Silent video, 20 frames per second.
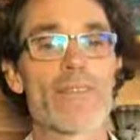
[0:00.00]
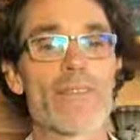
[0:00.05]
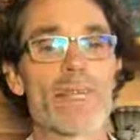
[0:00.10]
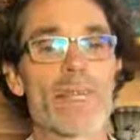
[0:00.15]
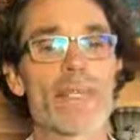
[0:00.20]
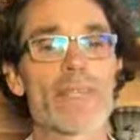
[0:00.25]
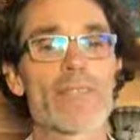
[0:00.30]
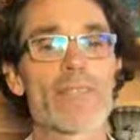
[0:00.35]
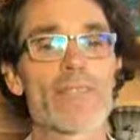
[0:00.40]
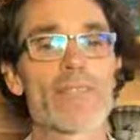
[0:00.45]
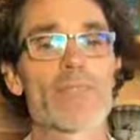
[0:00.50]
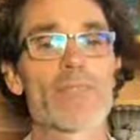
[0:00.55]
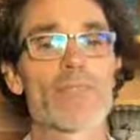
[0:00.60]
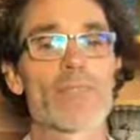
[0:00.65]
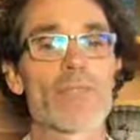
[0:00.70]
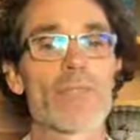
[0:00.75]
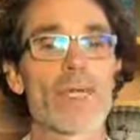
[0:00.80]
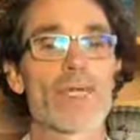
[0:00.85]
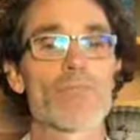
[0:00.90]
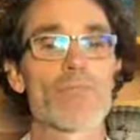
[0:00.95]
Thanks,
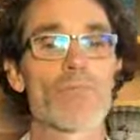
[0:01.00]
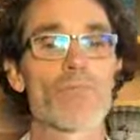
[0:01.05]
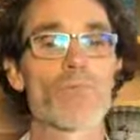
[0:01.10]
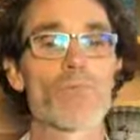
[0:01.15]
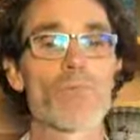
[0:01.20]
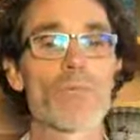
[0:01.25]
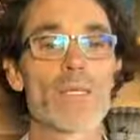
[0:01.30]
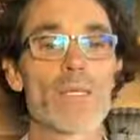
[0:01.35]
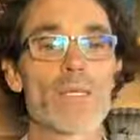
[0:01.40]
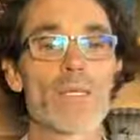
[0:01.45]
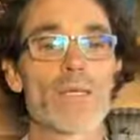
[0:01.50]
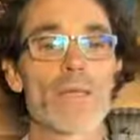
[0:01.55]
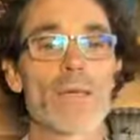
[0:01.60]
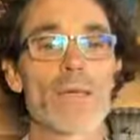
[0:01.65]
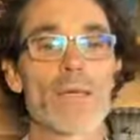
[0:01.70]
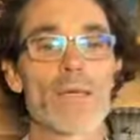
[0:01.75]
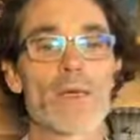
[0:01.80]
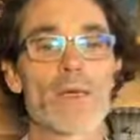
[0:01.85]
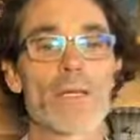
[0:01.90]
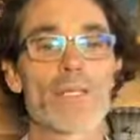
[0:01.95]
Susan. That's a really
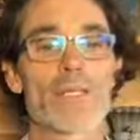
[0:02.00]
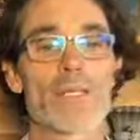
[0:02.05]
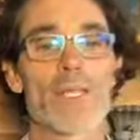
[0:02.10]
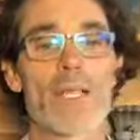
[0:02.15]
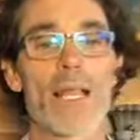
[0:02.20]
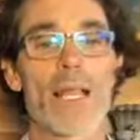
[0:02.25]
great question,